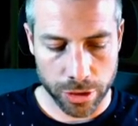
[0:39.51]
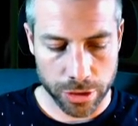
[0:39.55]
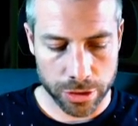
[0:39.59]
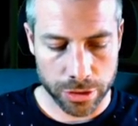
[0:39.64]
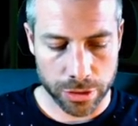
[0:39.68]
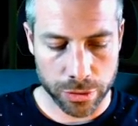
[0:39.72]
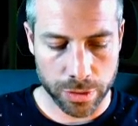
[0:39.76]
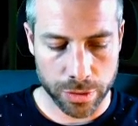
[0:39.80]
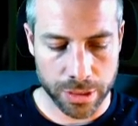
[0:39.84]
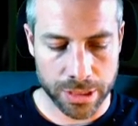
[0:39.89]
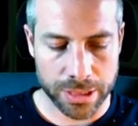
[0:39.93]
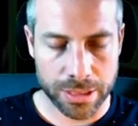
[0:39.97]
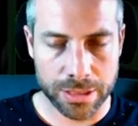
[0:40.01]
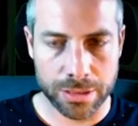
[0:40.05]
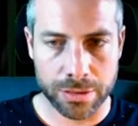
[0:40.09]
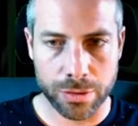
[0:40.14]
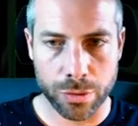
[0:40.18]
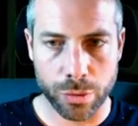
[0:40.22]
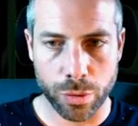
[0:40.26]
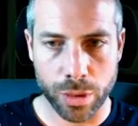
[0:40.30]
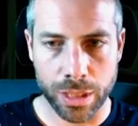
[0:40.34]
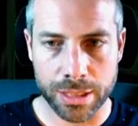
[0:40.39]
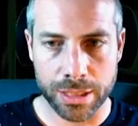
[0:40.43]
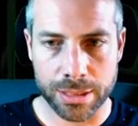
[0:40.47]
So it's
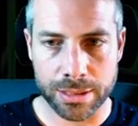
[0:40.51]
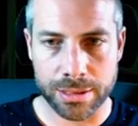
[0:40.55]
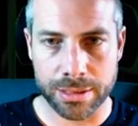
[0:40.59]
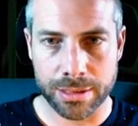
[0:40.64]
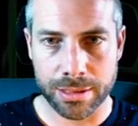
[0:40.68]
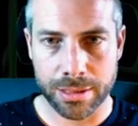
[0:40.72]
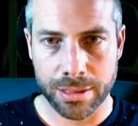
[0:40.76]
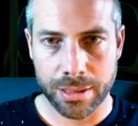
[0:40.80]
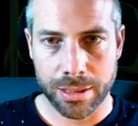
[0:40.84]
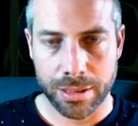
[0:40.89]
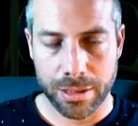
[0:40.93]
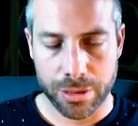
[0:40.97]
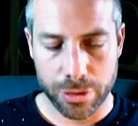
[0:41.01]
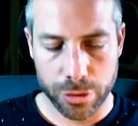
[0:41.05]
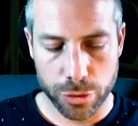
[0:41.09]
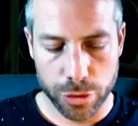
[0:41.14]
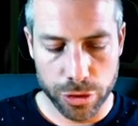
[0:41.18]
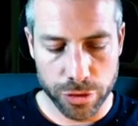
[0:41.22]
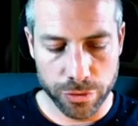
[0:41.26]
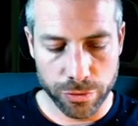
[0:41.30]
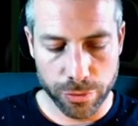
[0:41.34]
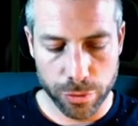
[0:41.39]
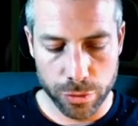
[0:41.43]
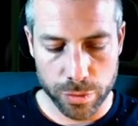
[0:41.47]
quite
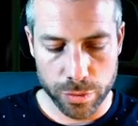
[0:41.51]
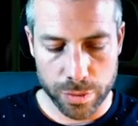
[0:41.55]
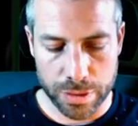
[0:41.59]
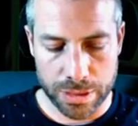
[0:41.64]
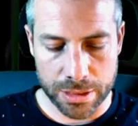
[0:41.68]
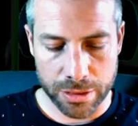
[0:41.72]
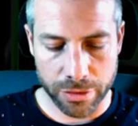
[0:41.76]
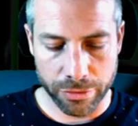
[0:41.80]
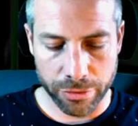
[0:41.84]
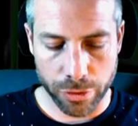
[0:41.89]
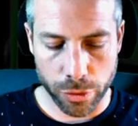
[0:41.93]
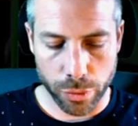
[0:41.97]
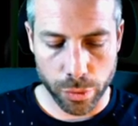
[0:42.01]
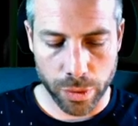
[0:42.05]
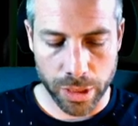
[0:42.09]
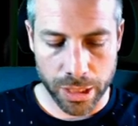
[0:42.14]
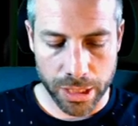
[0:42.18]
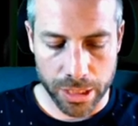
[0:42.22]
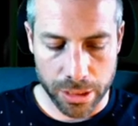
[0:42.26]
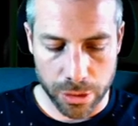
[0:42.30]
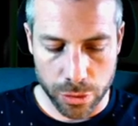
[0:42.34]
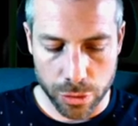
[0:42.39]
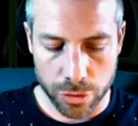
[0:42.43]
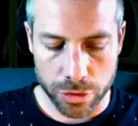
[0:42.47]
useful to discover quickly
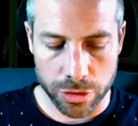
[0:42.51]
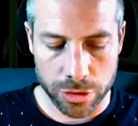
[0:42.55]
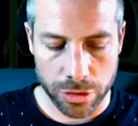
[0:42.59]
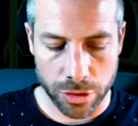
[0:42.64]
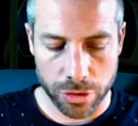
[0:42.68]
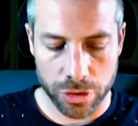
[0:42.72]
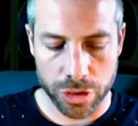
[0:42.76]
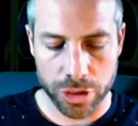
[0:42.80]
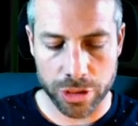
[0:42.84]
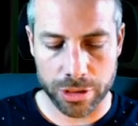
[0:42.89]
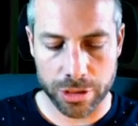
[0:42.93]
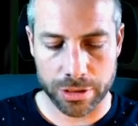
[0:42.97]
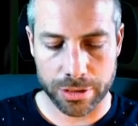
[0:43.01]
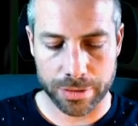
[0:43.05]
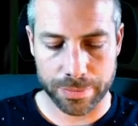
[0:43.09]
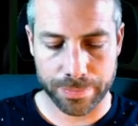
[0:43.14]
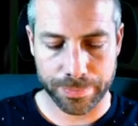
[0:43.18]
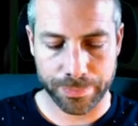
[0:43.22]
good solutions.